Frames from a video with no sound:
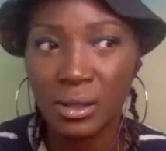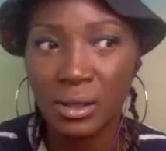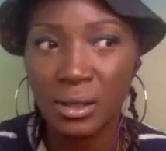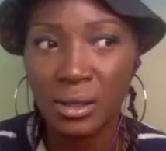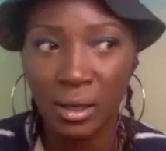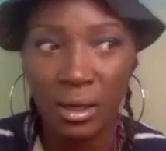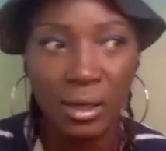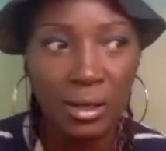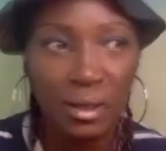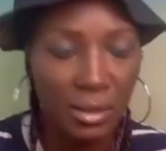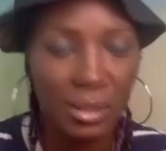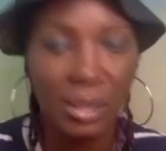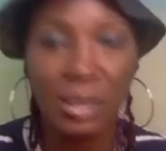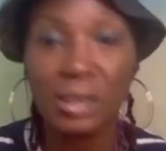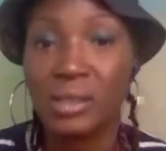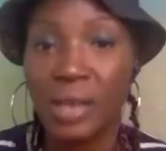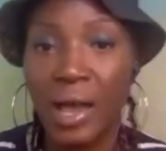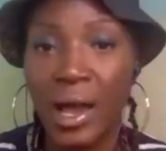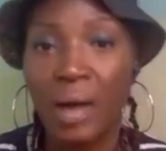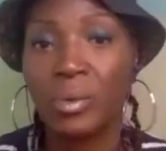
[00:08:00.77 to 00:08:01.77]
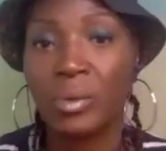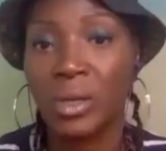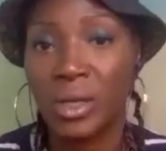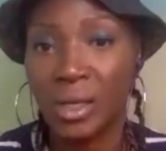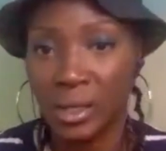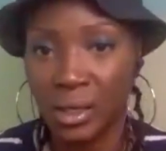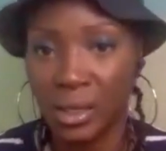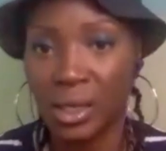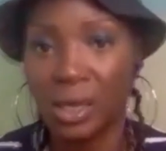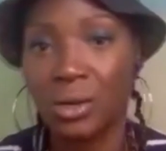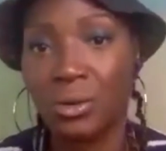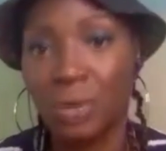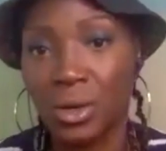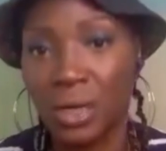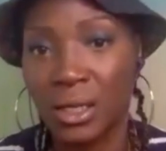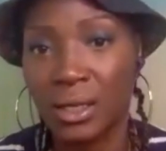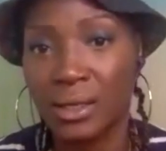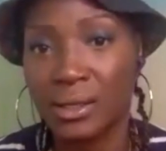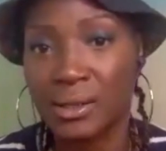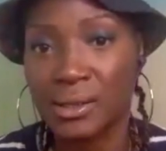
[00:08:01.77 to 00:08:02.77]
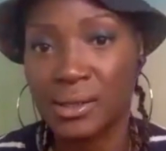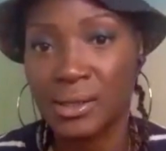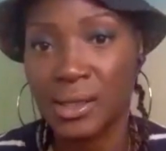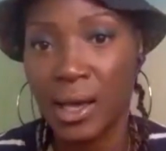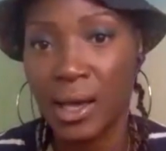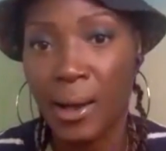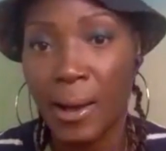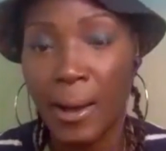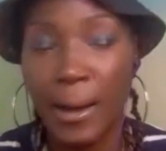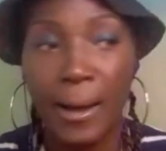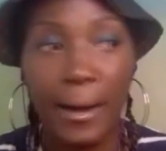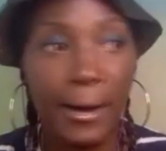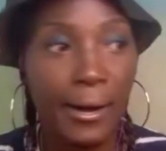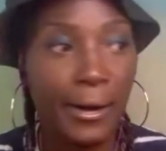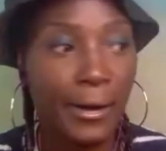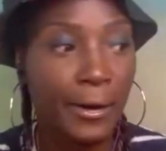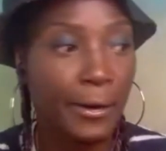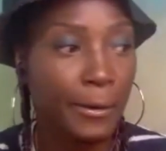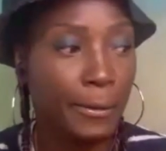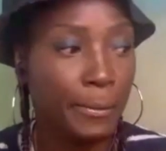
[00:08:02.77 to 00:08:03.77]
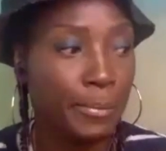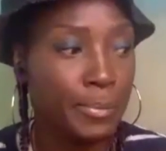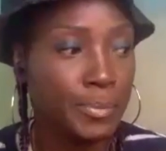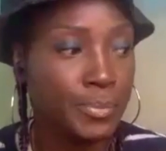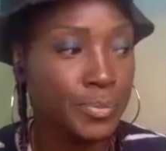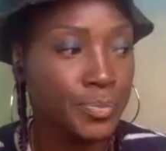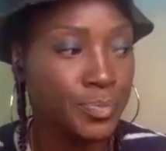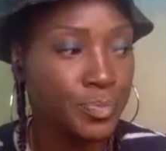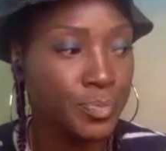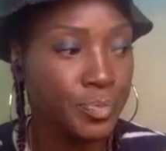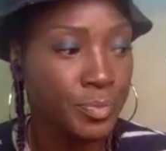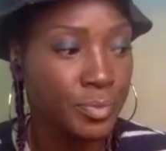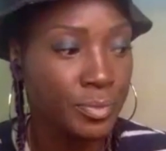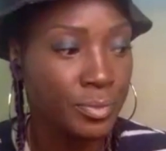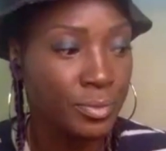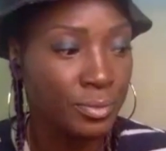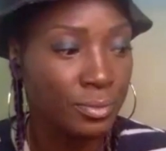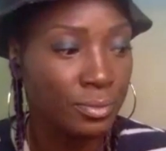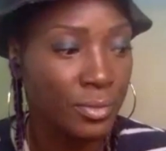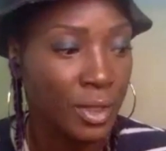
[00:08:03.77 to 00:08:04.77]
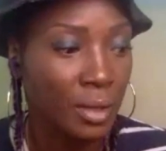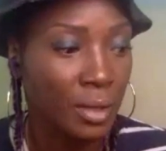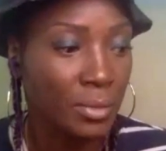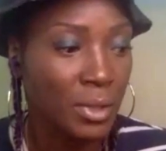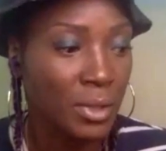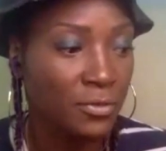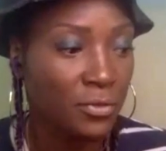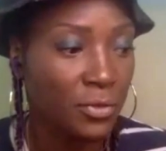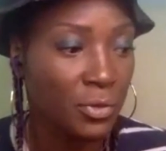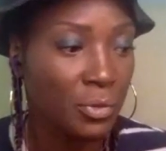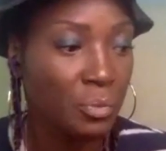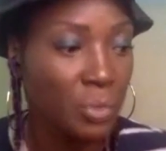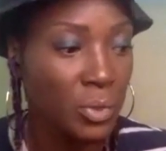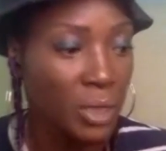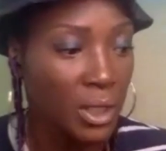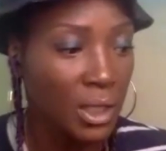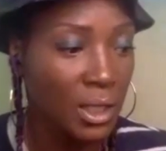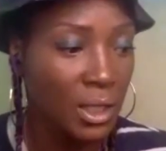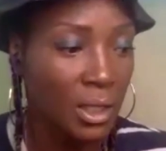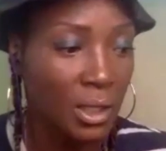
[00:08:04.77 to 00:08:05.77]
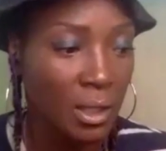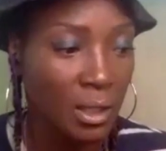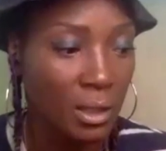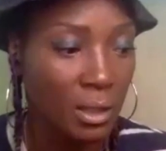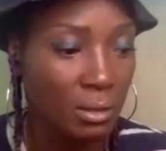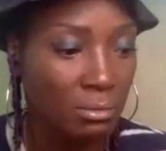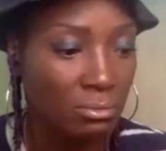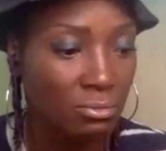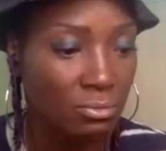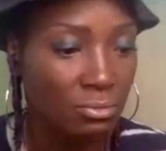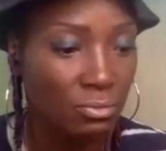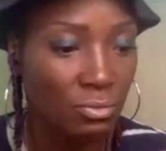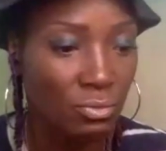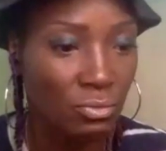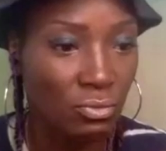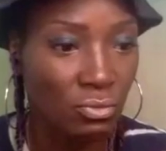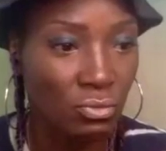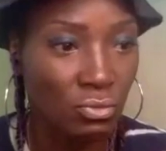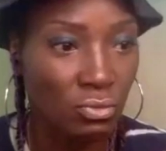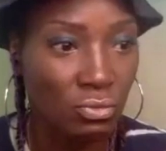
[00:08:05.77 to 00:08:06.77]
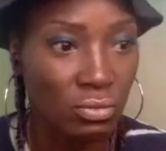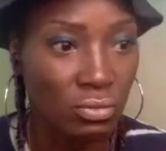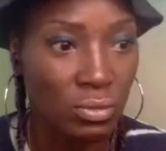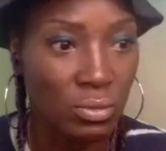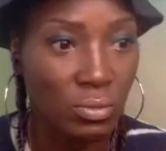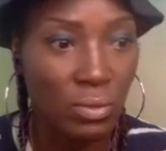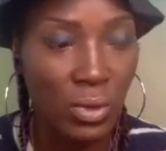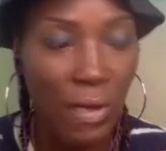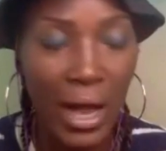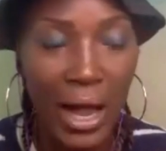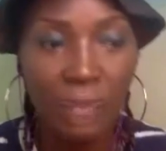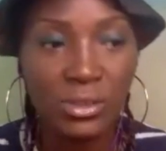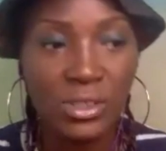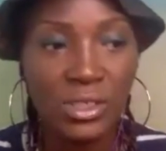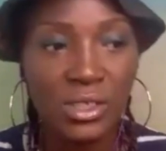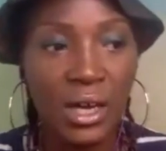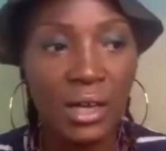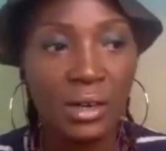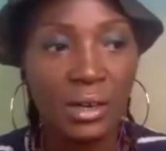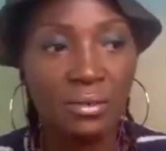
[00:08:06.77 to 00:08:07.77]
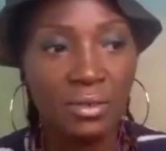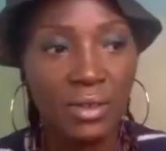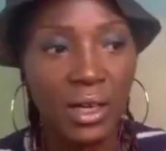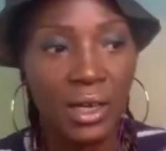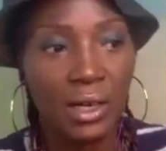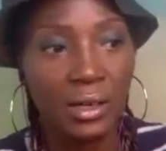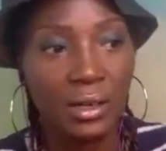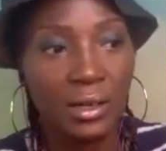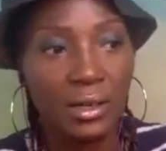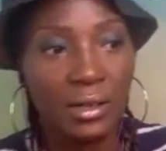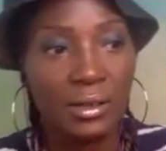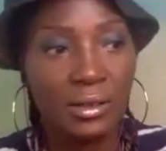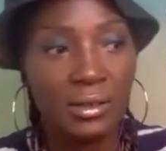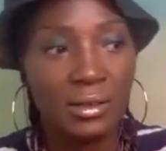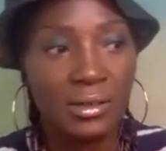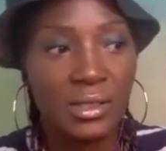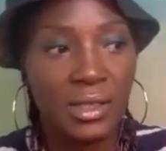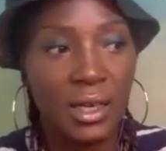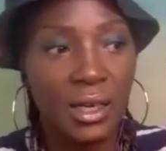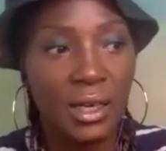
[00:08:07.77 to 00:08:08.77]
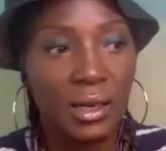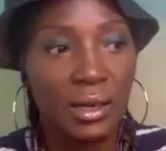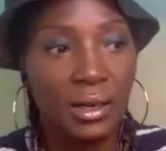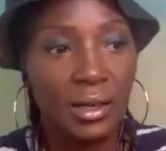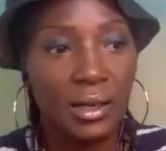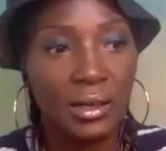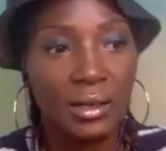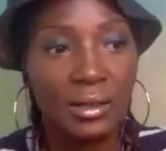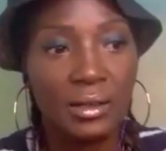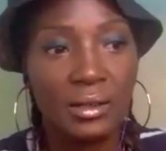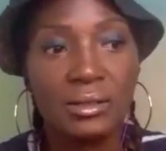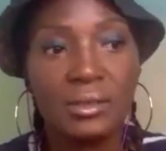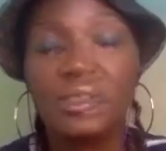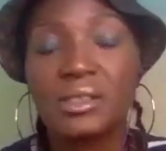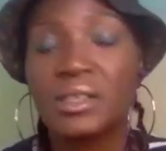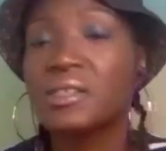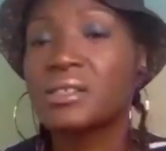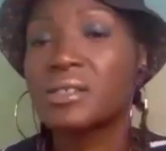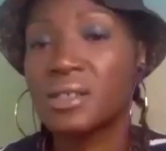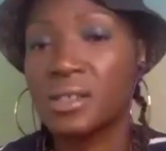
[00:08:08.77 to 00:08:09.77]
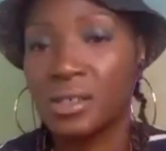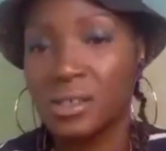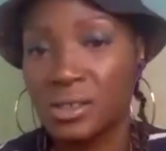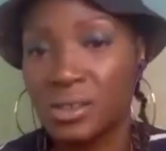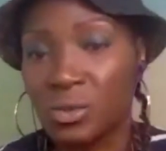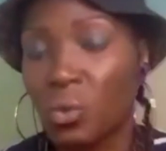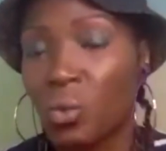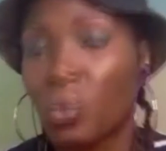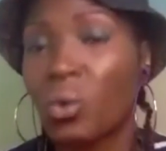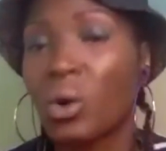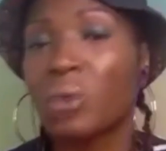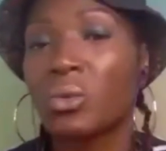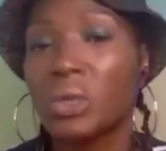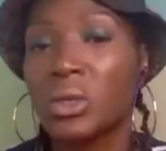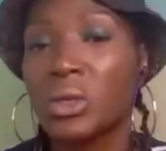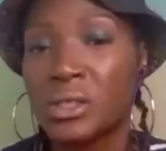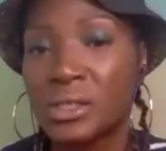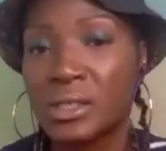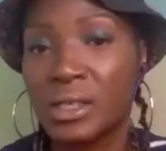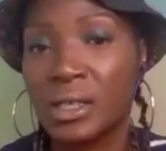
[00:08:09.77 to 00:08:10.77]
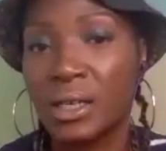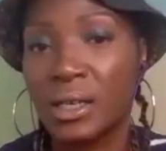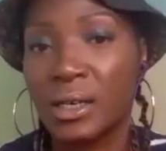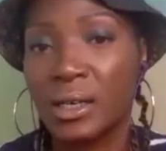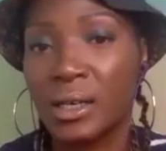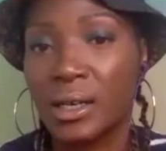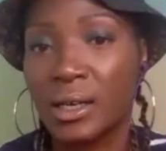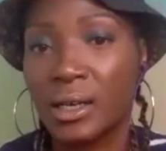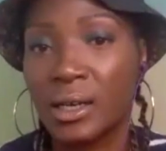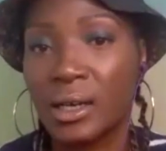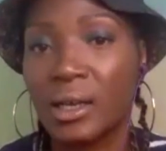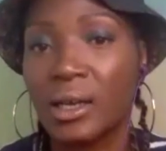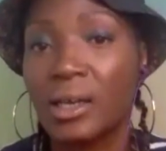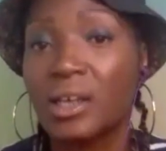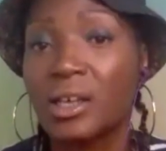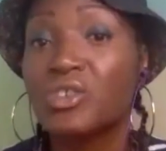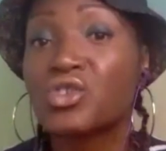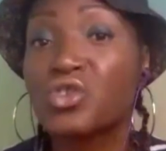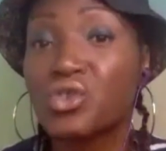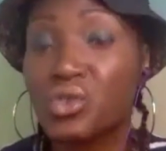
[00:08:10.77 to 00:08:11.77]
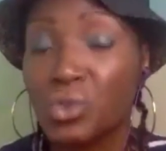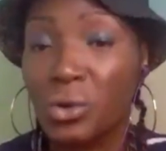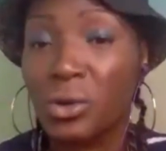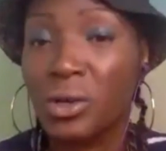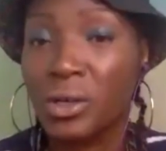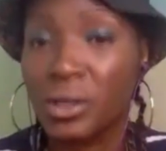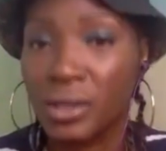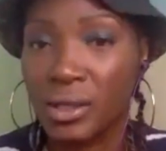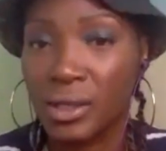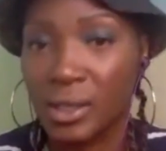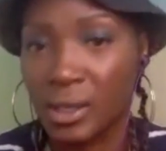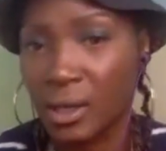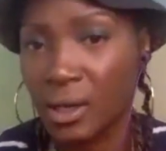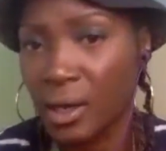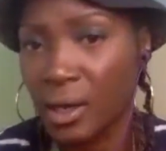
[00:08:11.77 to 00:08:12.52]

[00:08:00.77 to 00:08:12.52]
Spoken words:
It does happen, and here it is. I mean, for me, outside of, like, say, 60s and what we see historically,